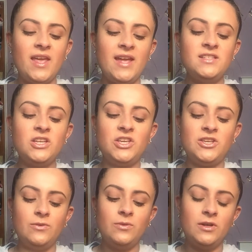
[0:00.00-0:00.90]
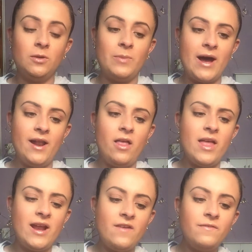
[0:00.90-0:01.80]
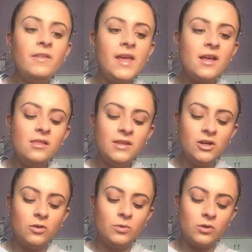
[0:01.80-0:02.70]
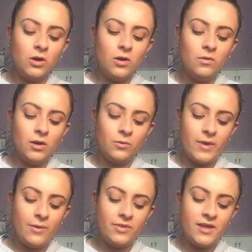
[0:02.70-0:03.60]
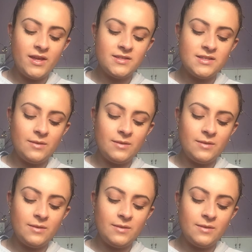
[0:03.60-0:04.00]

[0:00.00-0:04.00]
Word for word: It's a cute little bottle, and I feel like a little will go a long way with this.